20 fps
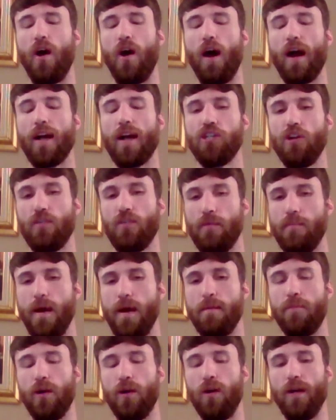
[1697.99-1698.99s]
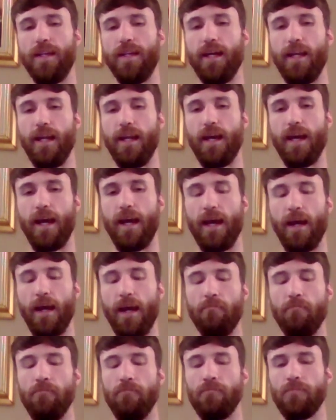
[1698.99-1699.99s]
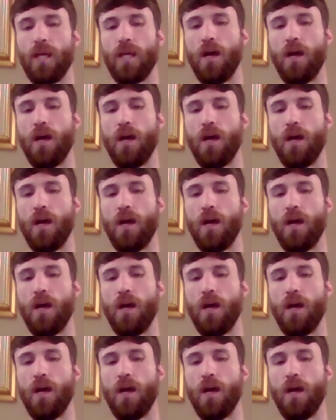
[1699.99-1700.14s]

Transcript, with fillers: actually I remember I did um